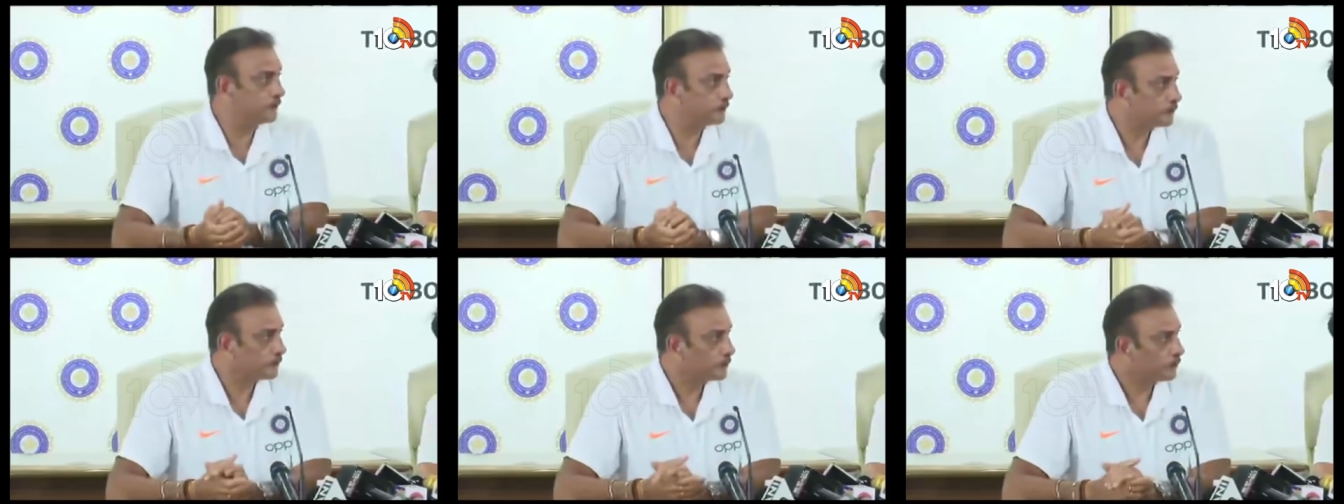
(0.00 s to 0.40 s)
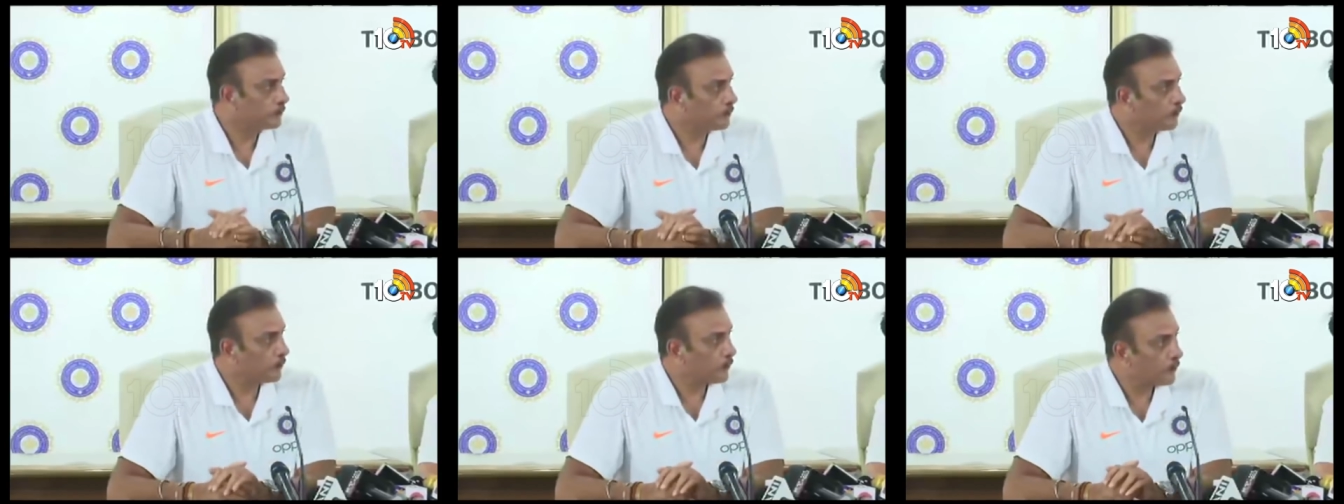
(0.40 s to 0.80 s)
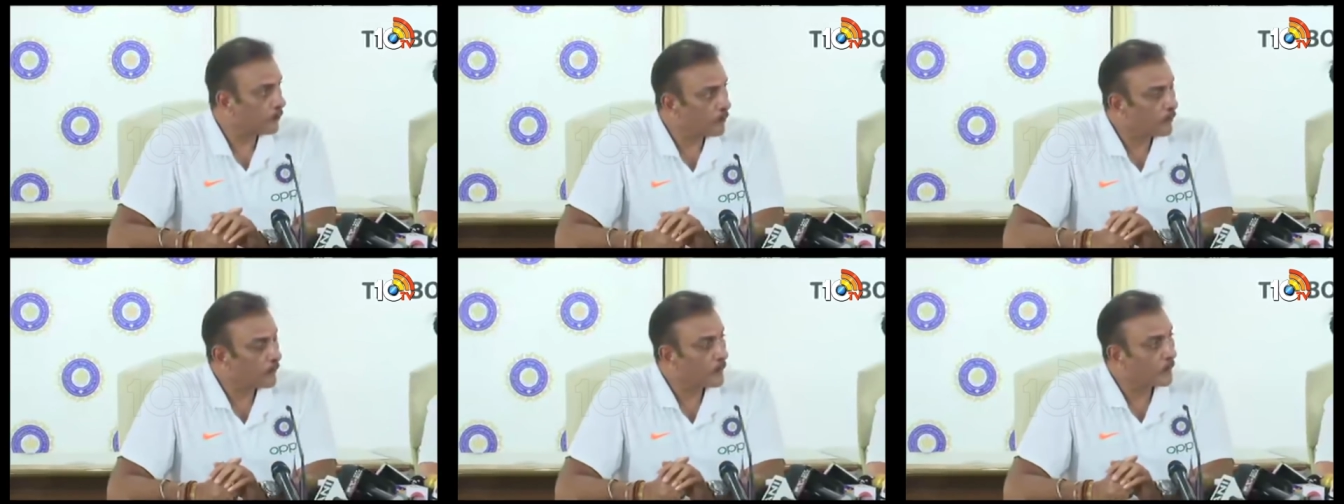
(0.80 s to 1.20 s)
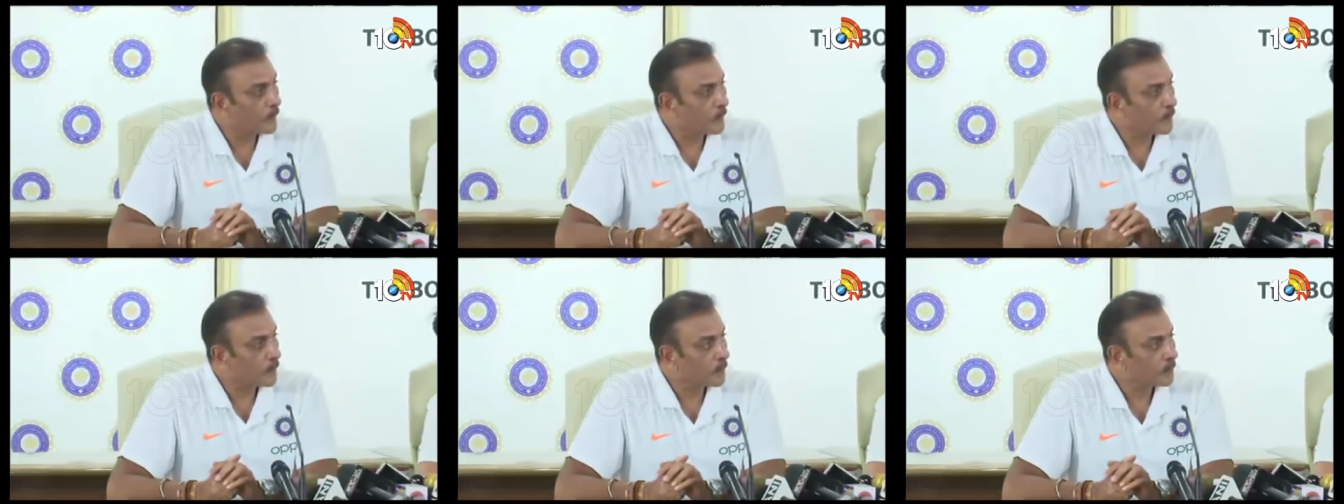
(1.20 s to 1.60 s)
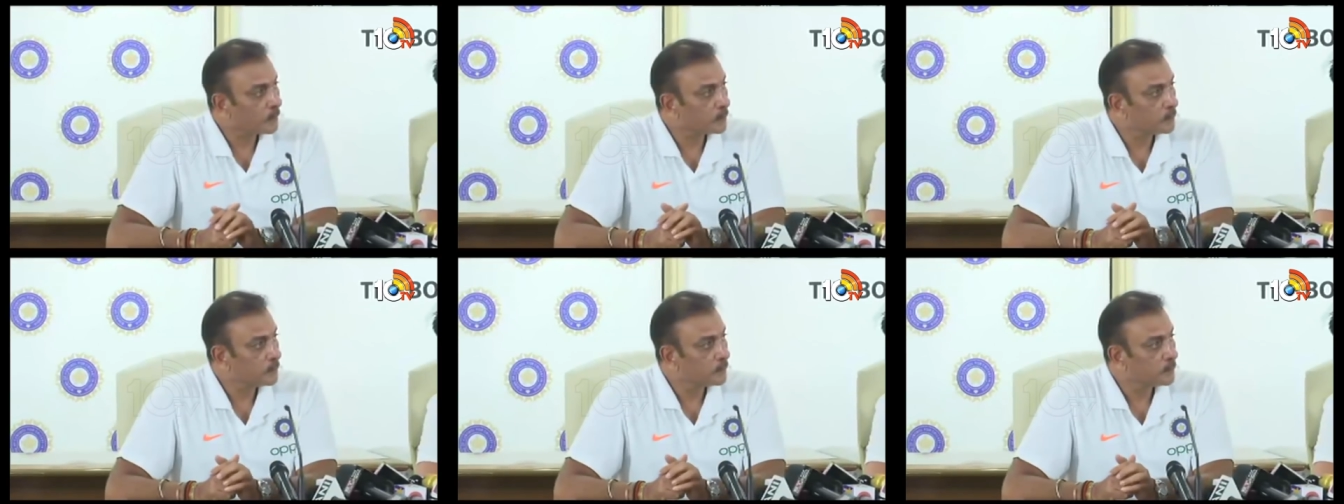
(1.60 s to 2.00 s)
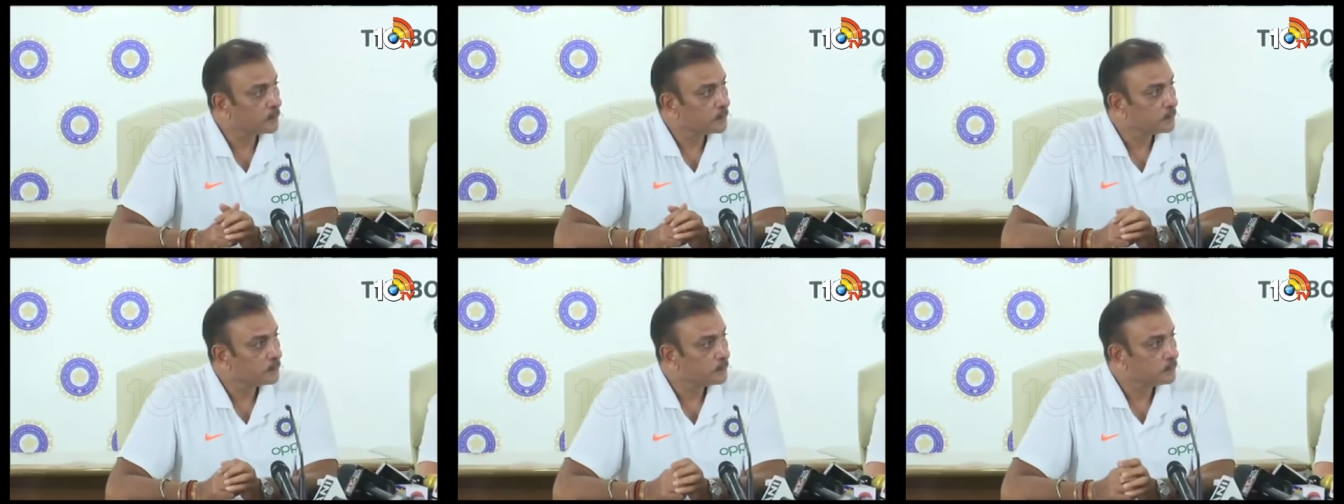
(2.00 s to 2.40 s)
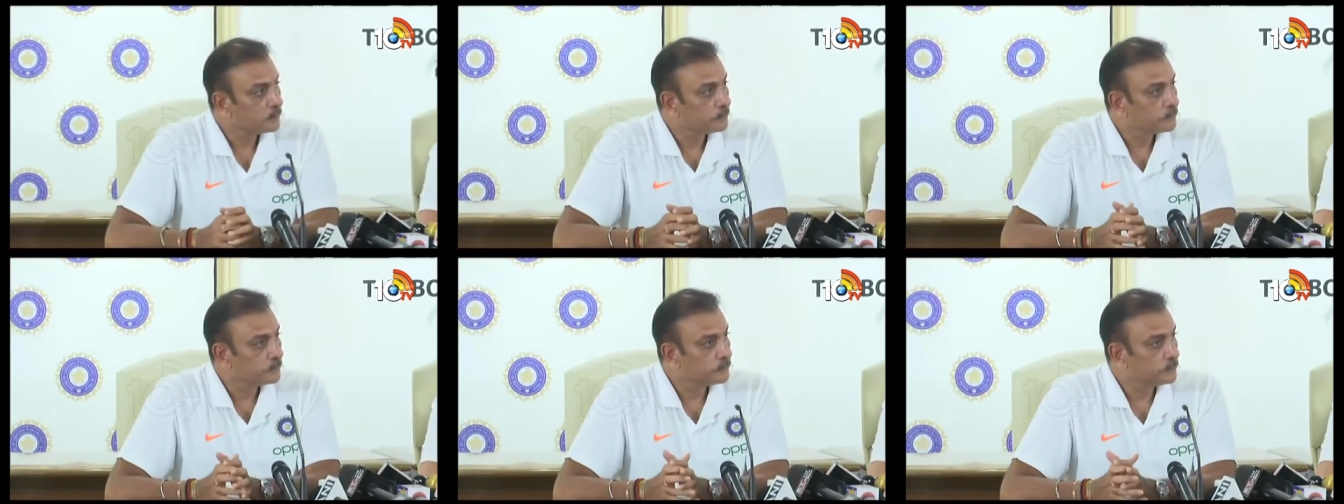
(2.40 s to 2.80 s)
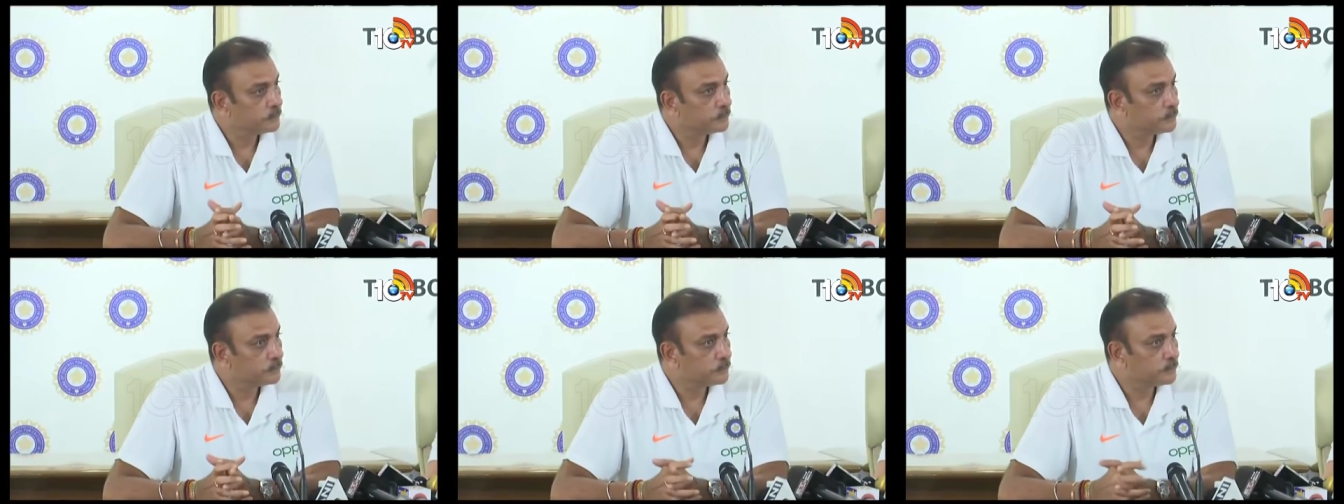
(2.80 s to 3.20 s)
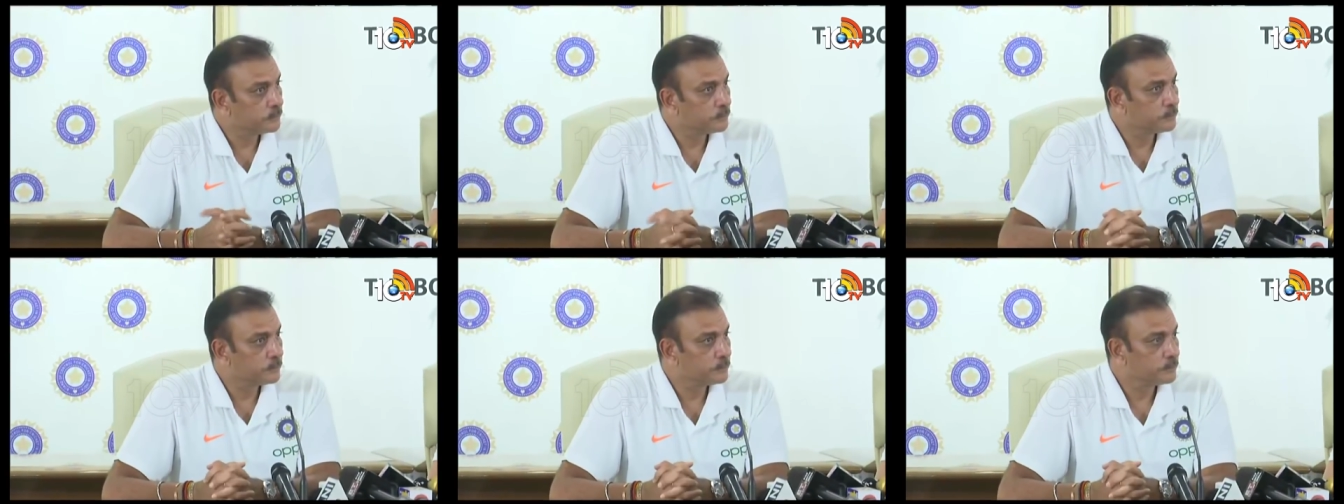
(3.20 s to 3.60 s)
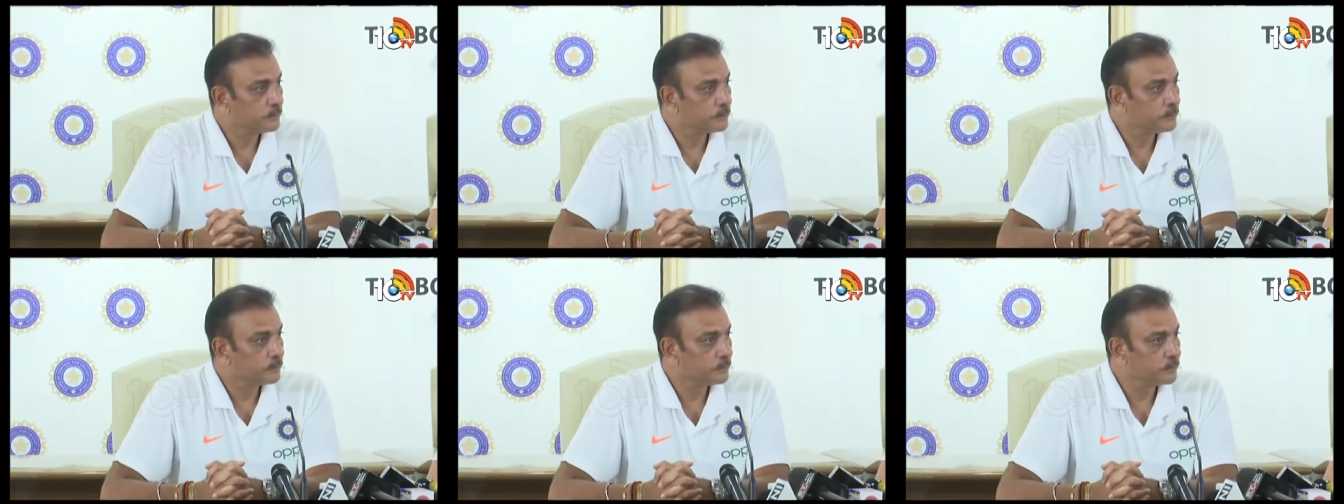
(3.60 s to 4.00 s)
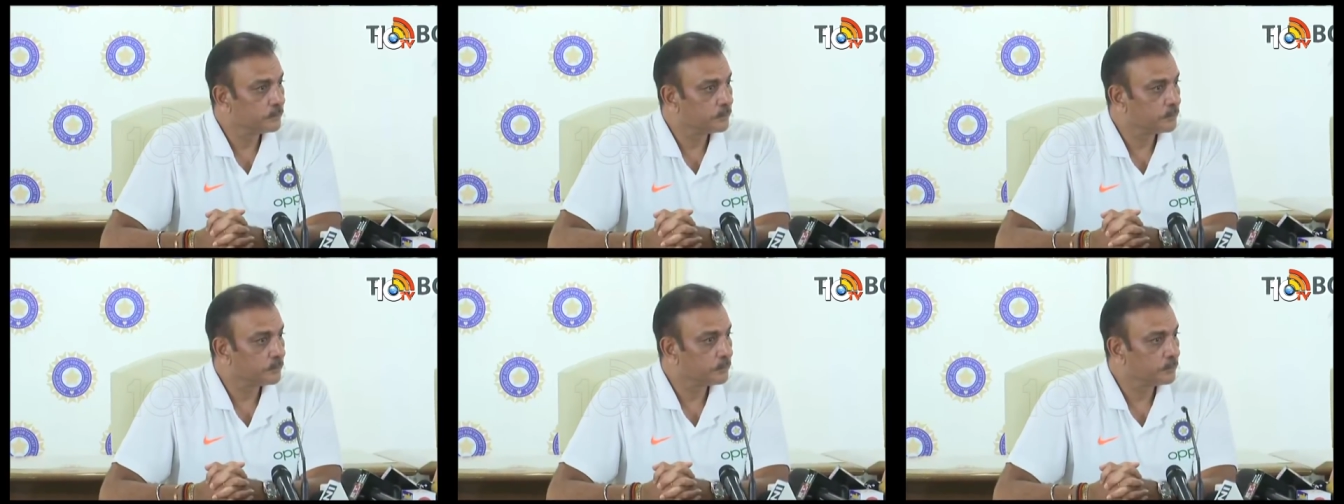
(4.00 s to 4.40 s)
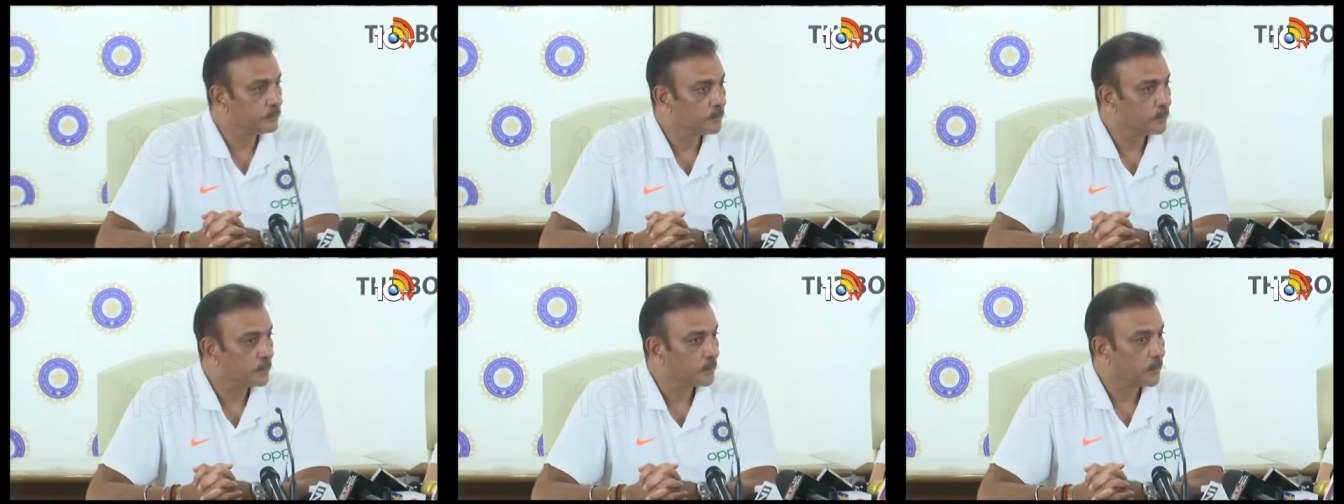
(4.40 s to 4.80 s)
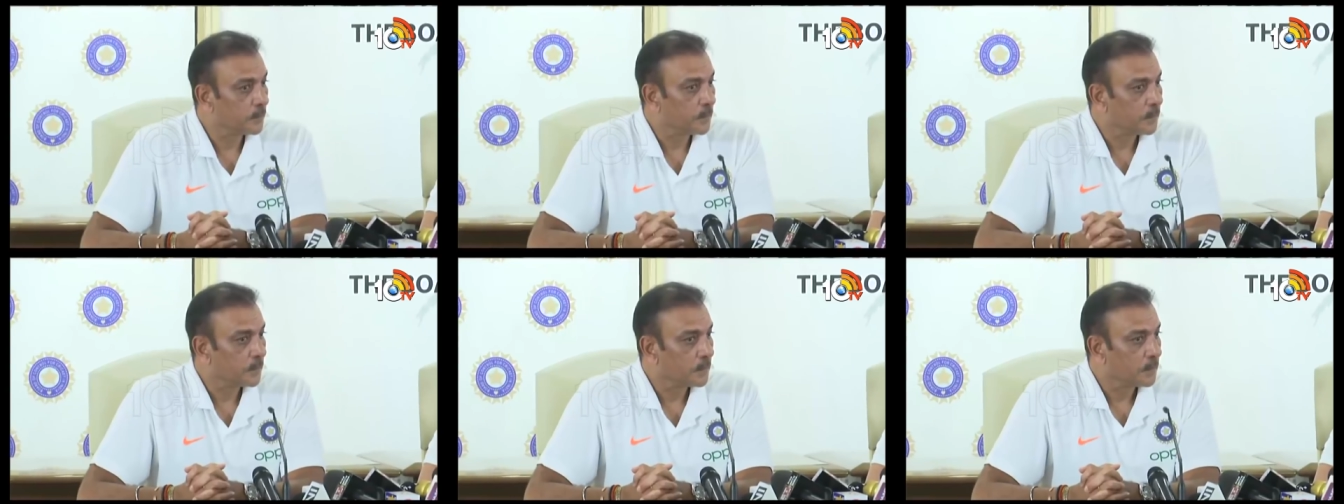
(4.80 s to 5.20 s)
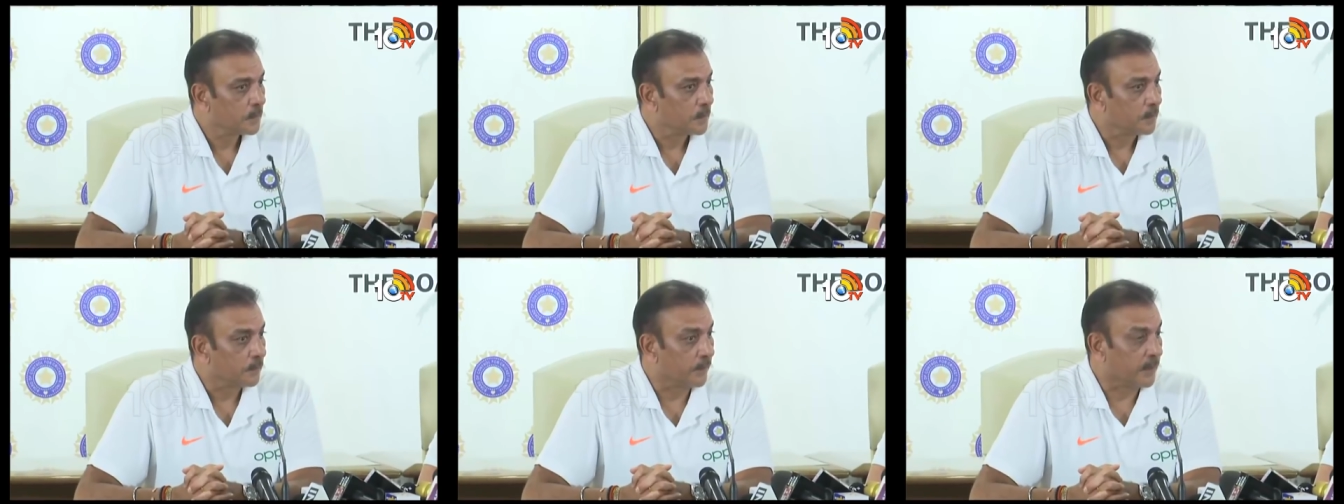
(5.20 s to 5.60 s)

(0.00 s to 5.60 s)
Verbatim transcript: Uh, how challenging is it when you, you know, play every team and you know, like, you're your toes on the time?